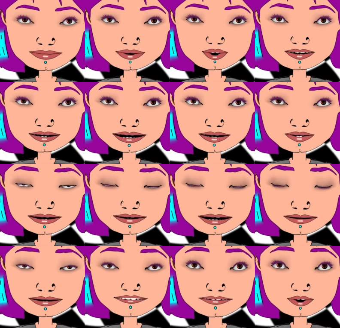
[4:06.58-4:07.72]
Or can you just
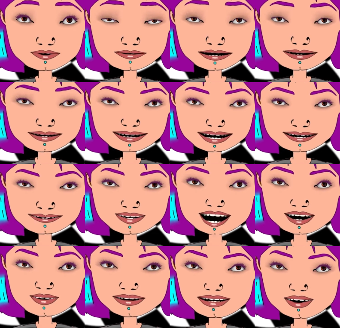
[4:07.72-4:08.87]
buy a fake I D that's
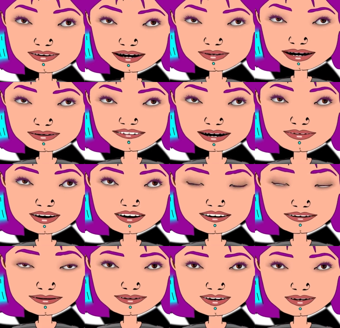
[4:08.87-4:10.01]
already set up with someone
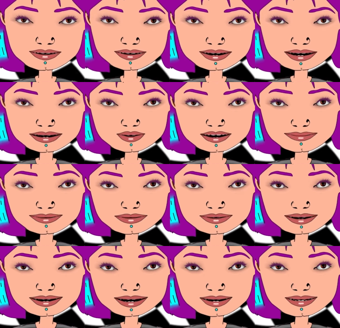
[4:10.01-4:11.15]
else's medical info?
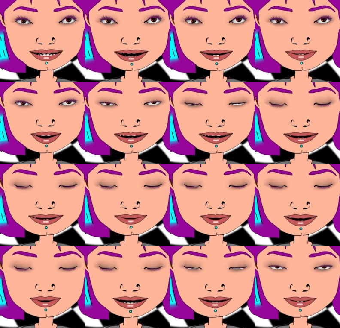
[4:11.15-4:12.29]
Website would be
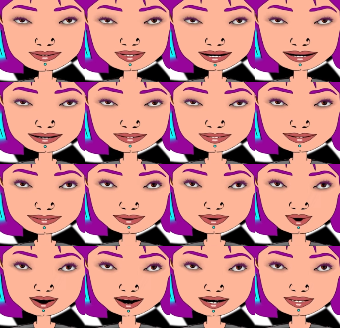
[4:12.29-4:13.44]
greatly appreciated.
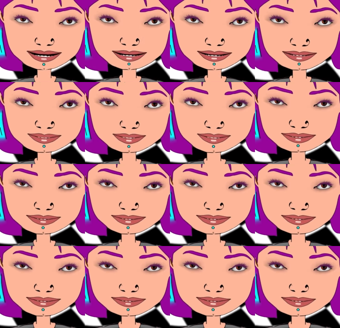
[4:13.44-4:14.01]
Monica D,